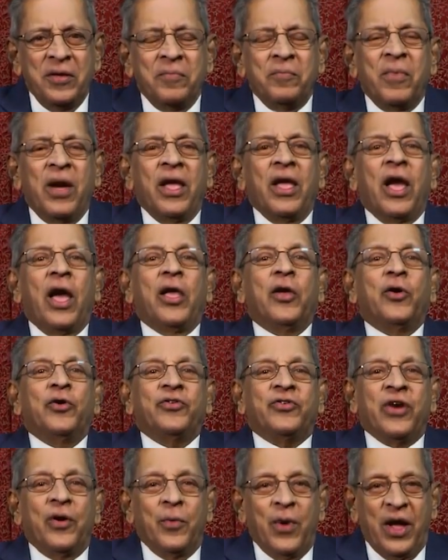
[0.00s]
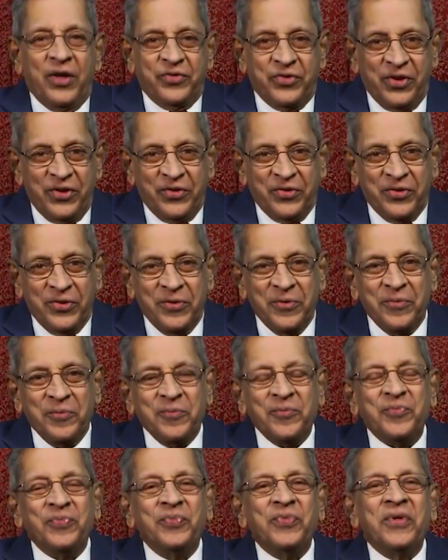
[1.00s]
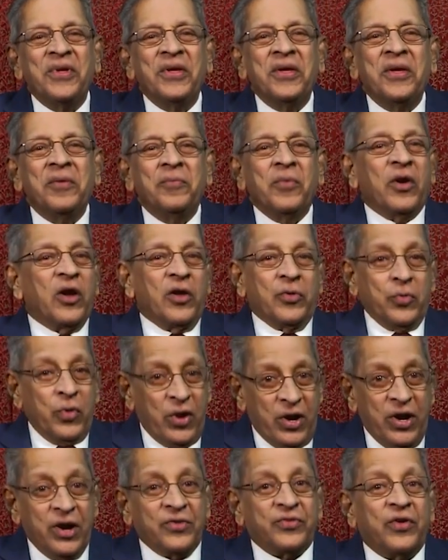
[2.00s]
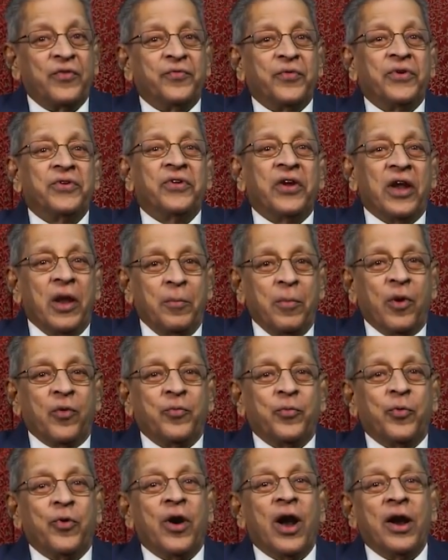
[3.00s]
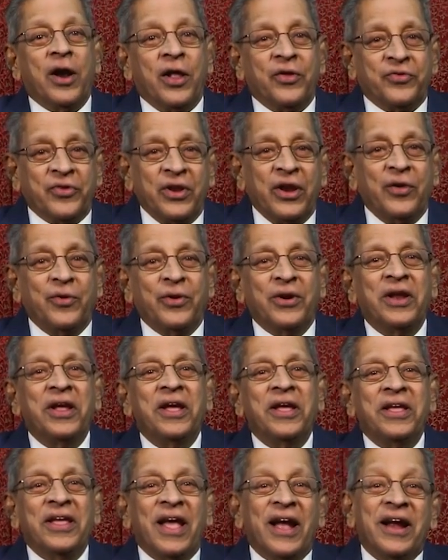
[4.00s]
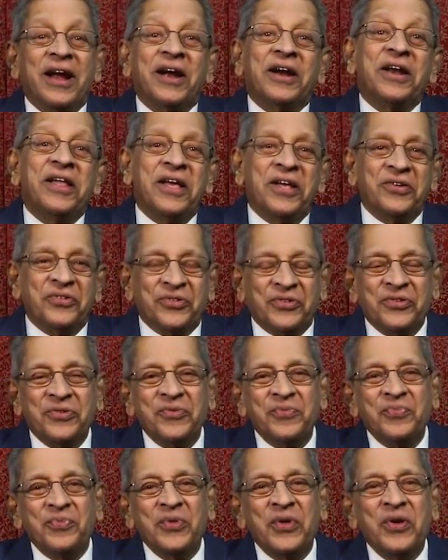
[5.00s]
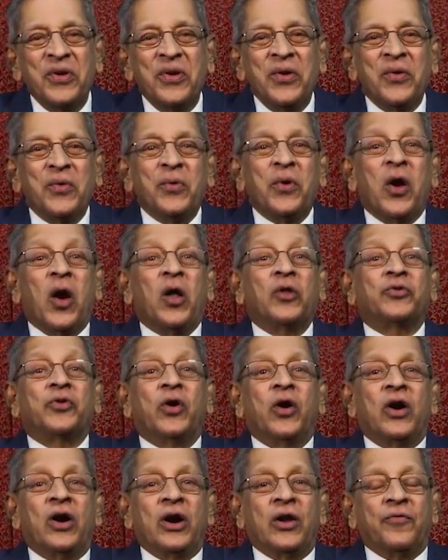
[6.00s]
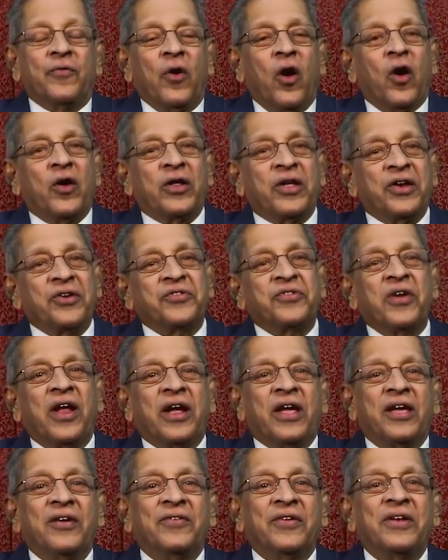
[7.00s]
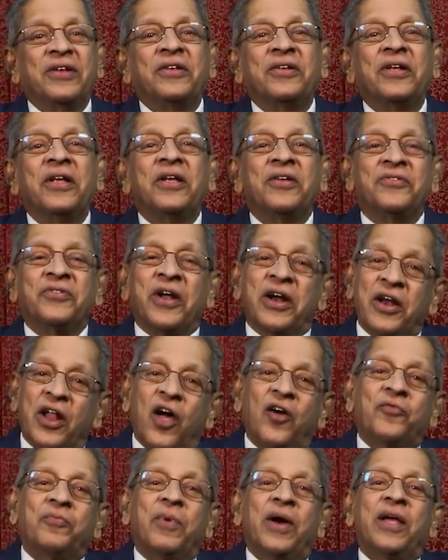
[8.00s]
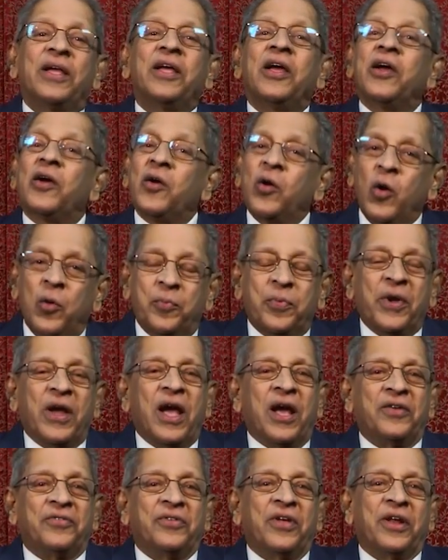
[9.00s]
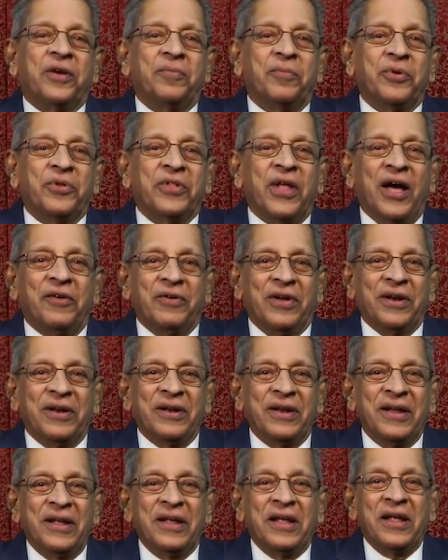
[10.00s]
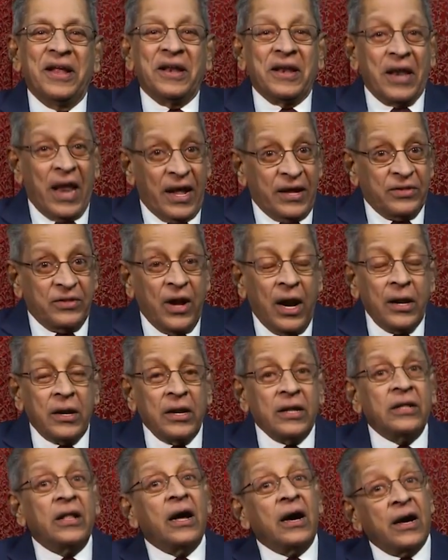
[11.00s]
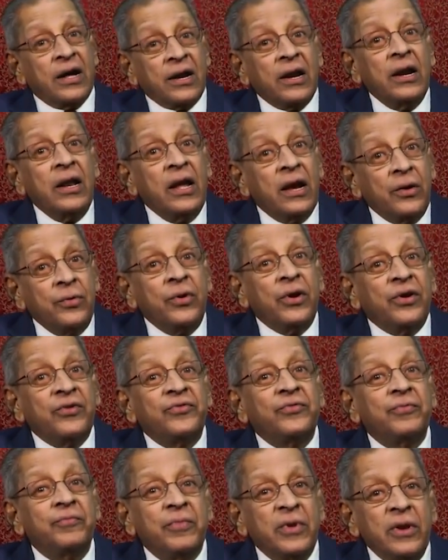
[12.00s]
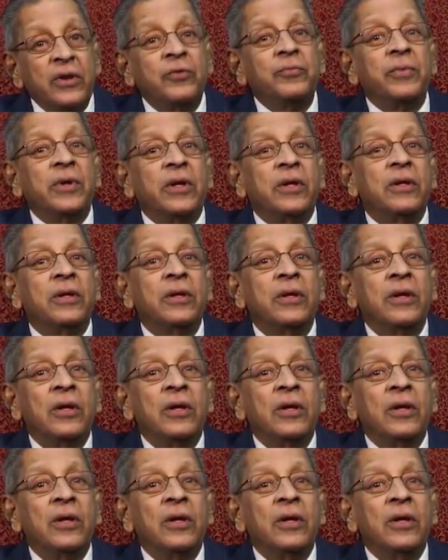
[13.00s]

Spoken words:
by Ayodhyavasis, because we heard sufficient number of Puranas in our younger days. We also heard of Lord Krishna given send-off by Gopikas there in Brindavan. Like that, in the early hours, believe me,